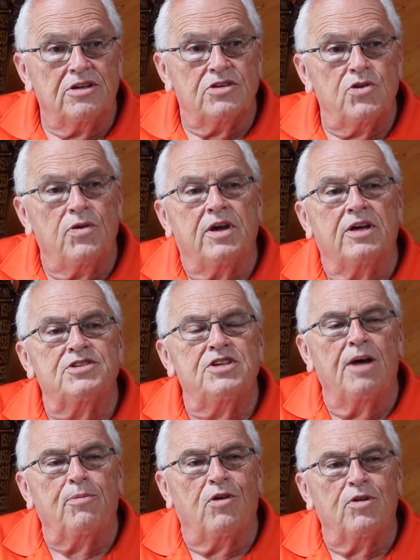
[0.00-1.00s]
So they could sit
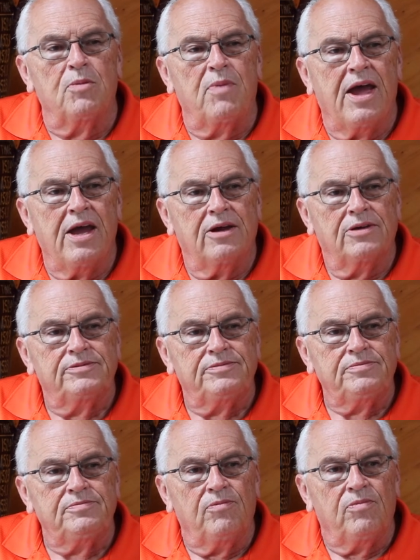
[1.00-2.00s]
up over the bank
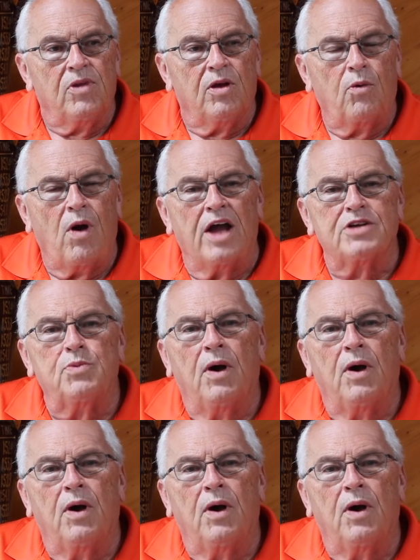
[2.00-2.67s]
and watch.